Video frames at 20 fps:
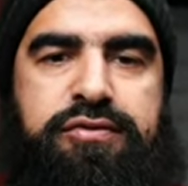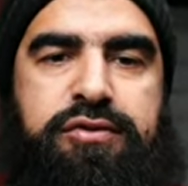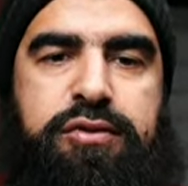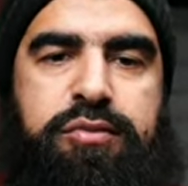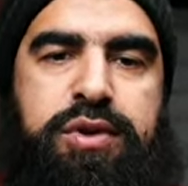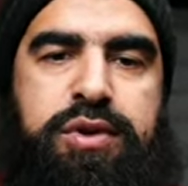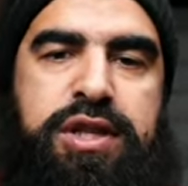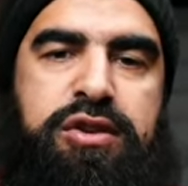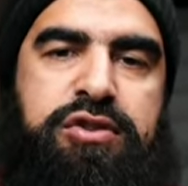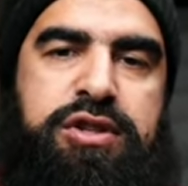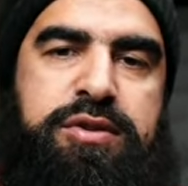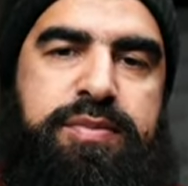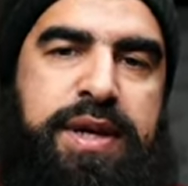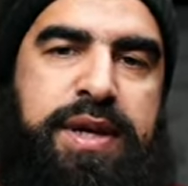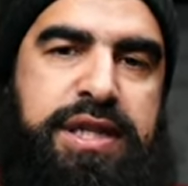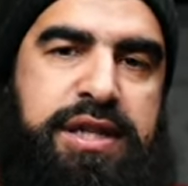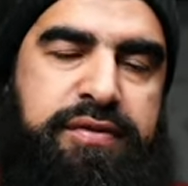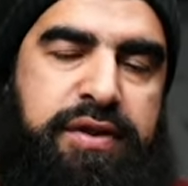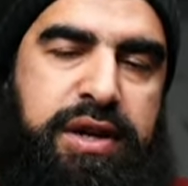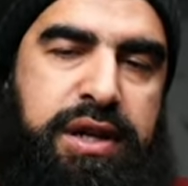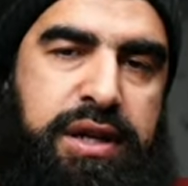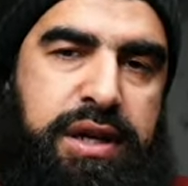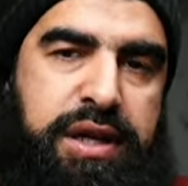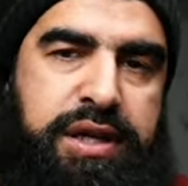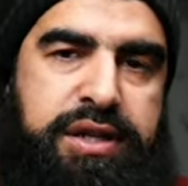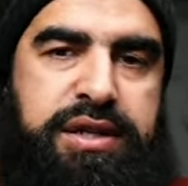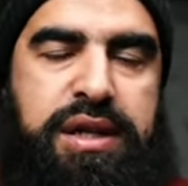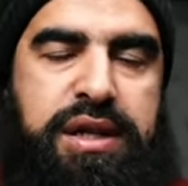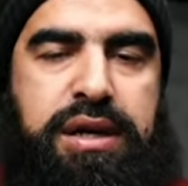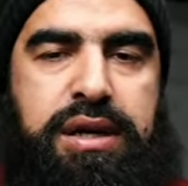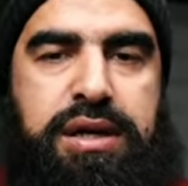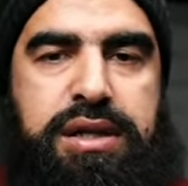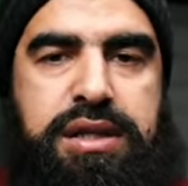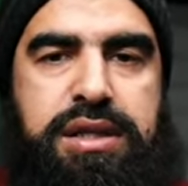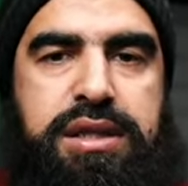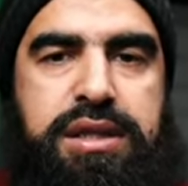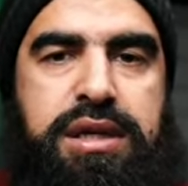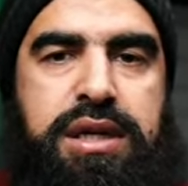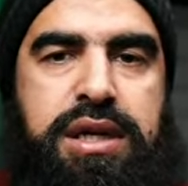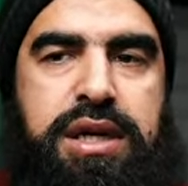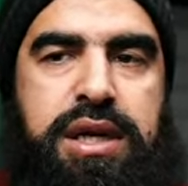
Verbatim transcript: You have to bring the respect of Allah into their hearts